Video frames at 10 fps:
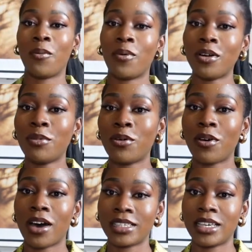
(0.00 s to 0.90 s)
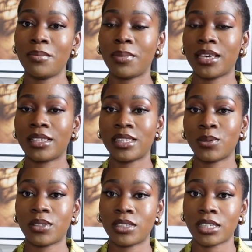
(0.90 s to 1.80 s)
One more item, because this
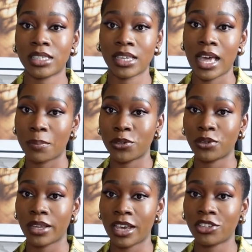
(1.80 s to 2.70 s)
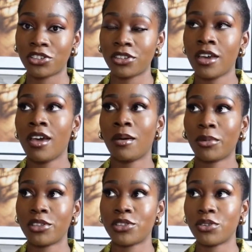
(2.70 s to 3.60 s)
was just the capsule collection, I'm
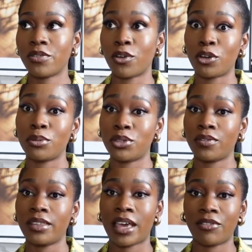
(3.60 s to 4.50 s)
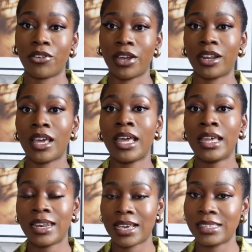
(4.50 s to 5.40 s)
going to do a volume 2 of the Evergreen
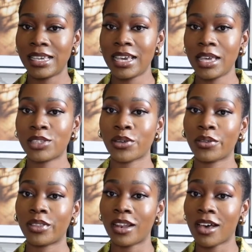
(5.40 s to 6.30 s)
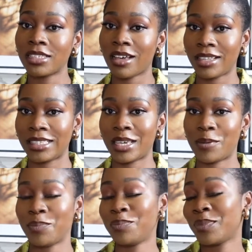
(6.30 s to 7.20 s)
next year. So the last
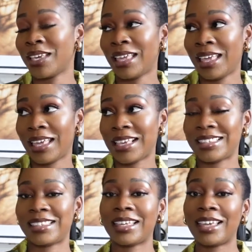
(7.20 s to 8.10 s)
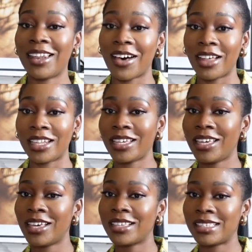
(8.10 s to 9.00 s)
item is the Kalali
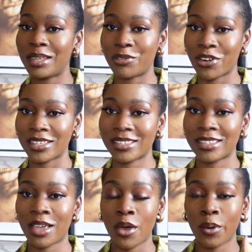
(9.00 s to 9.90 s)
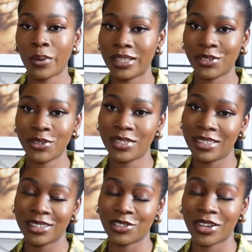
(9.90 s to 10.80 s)
slip dress. Wait till you see
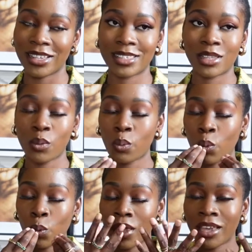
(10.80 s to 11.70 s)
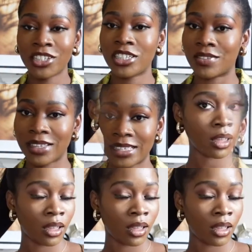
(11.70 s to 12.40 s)
this dress. Chef's kiss.